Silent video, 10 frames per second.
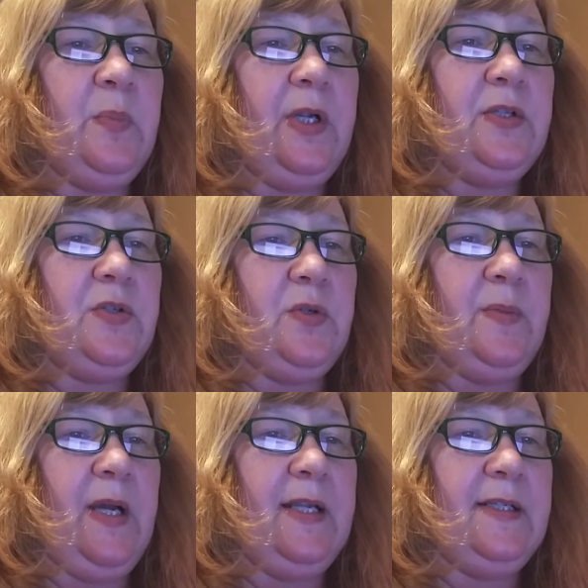
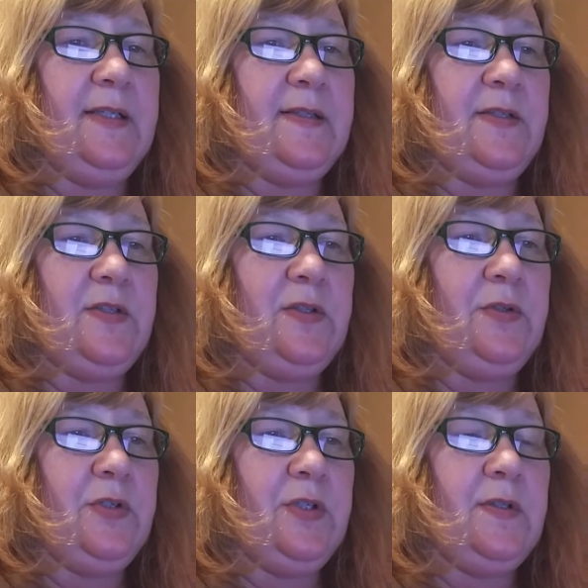brainstorm ideas and
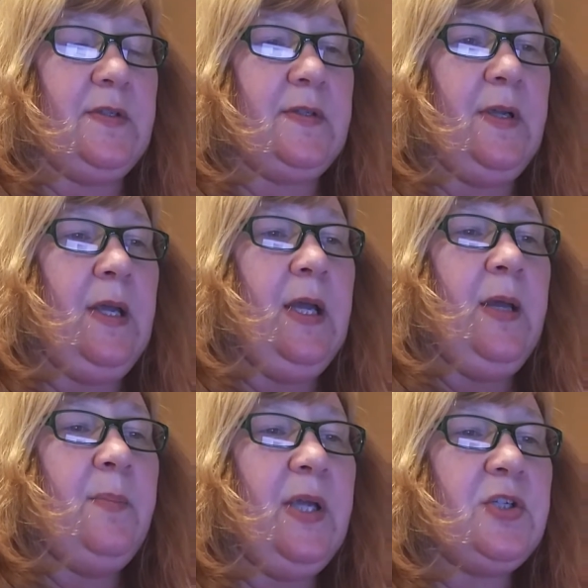solutions.
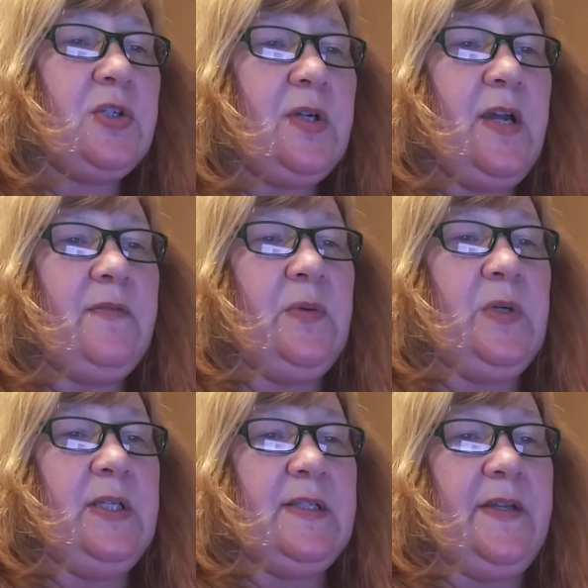Make sure
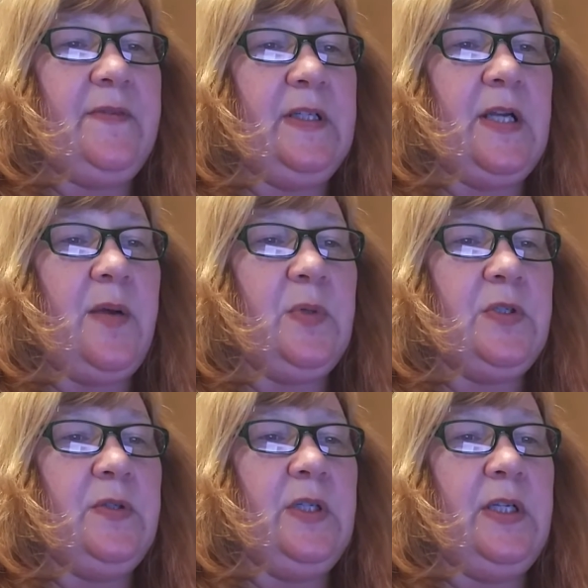everyone is given an
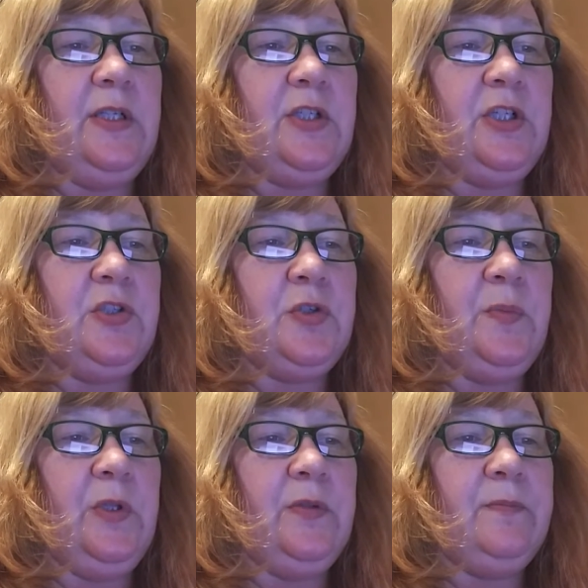opportunity to
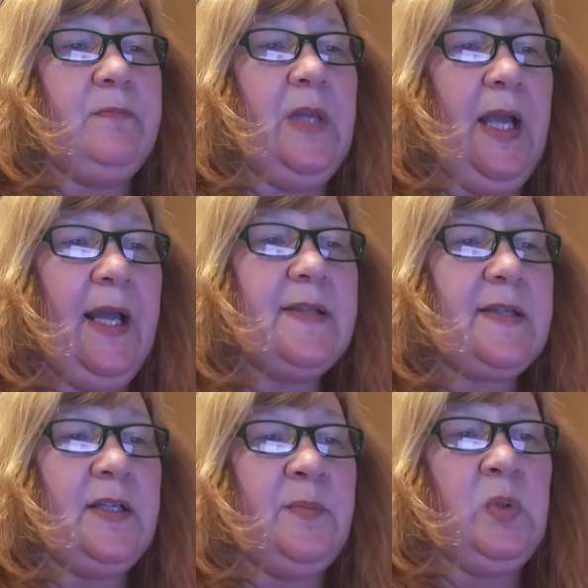contribute. Ask
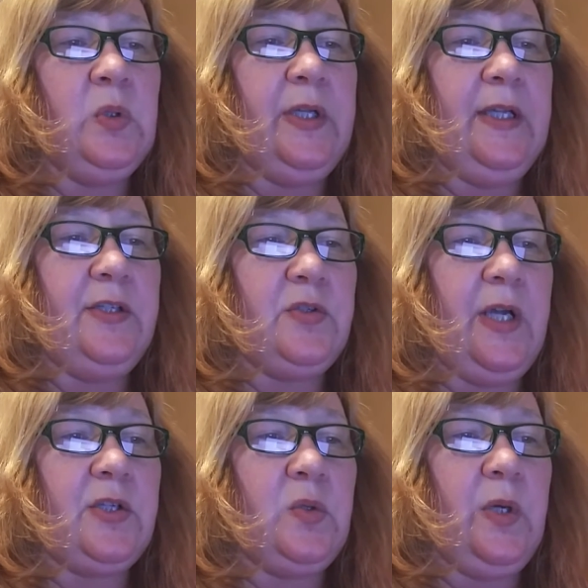an employee a
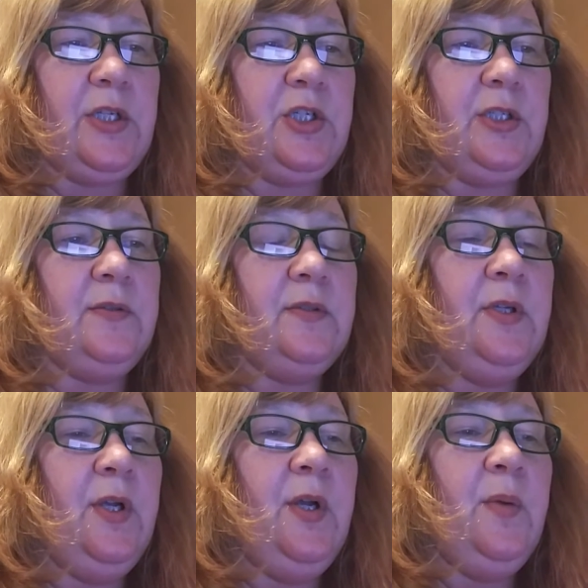direct question.
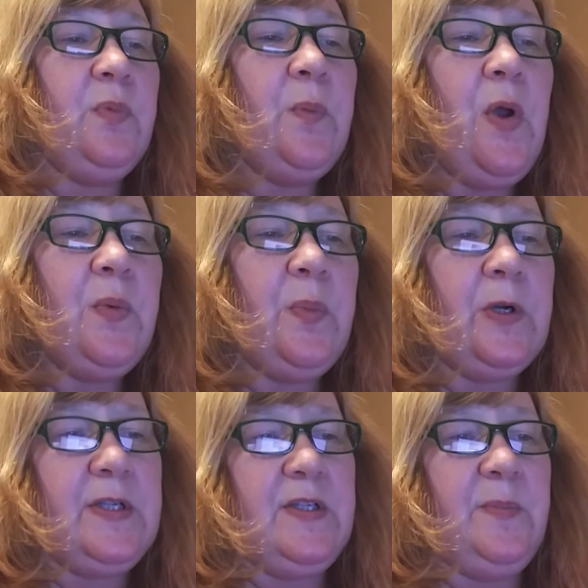Promote
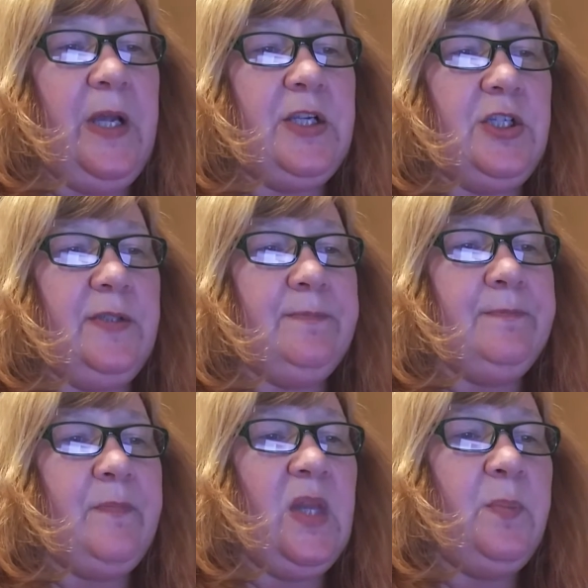participation.
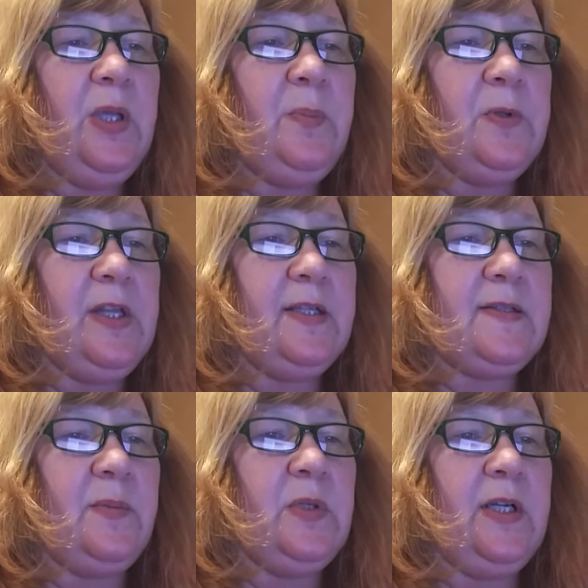People think
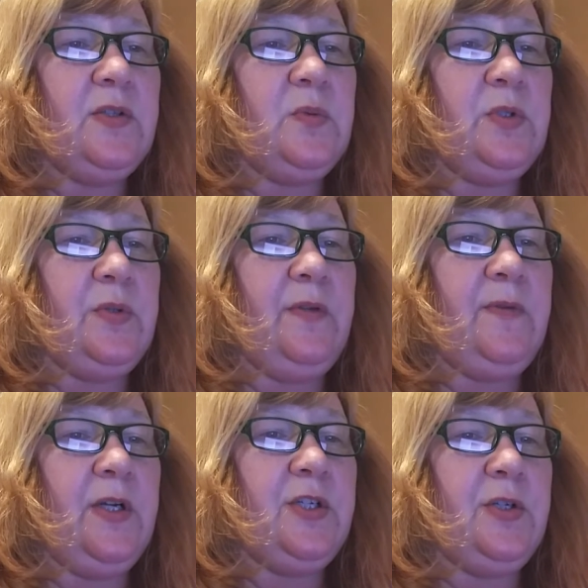someone else will do a
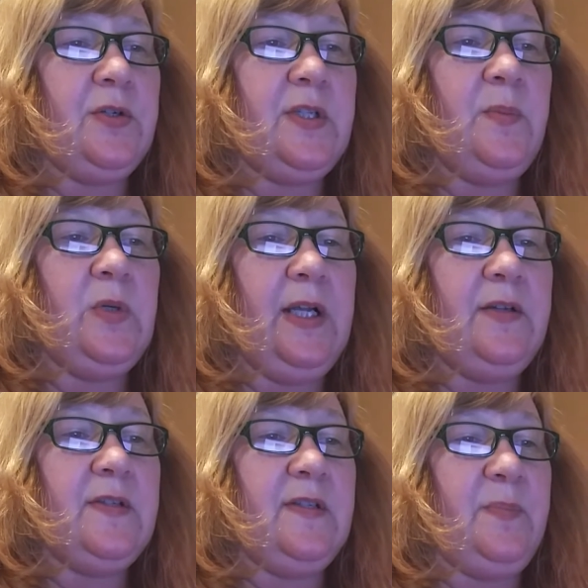function or someone
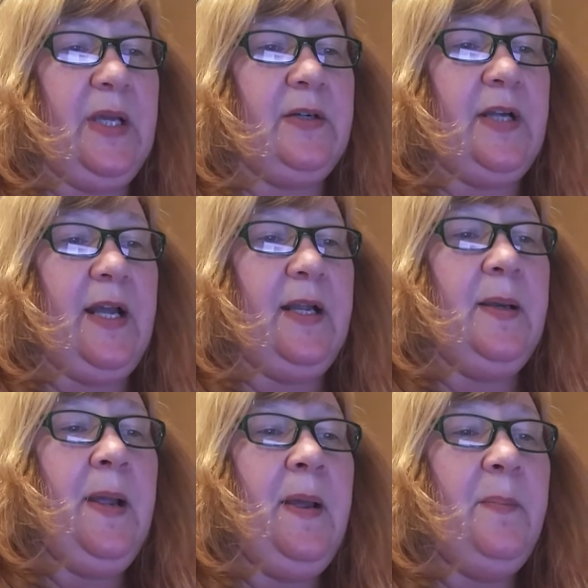else is better at it.
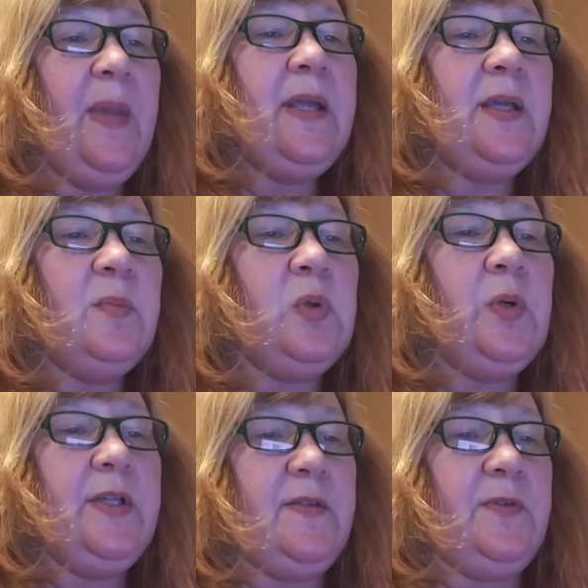Make
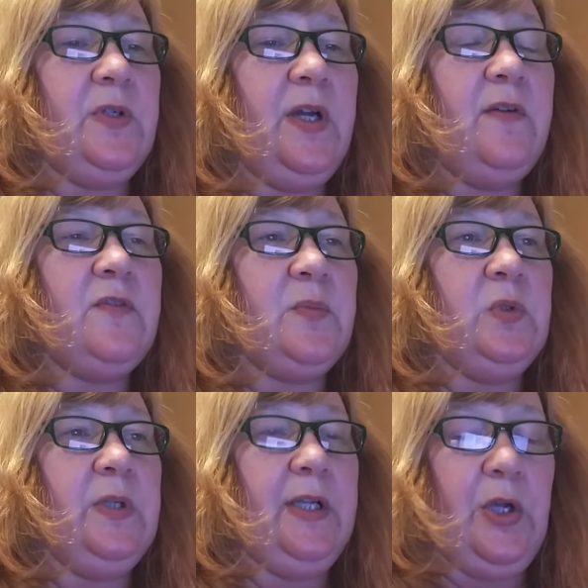employees feel
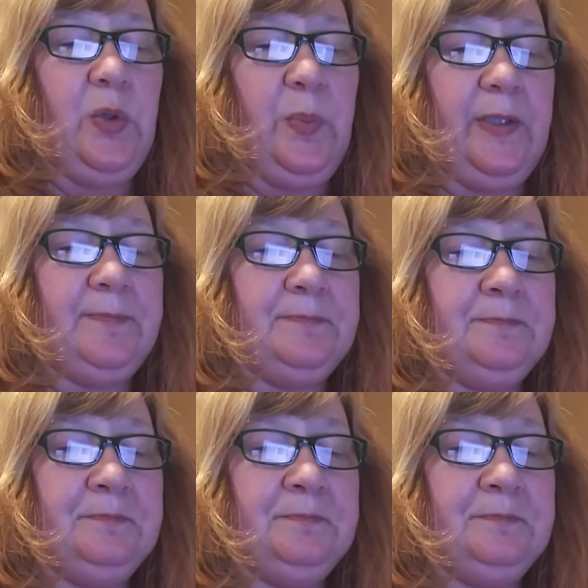comfortable and open.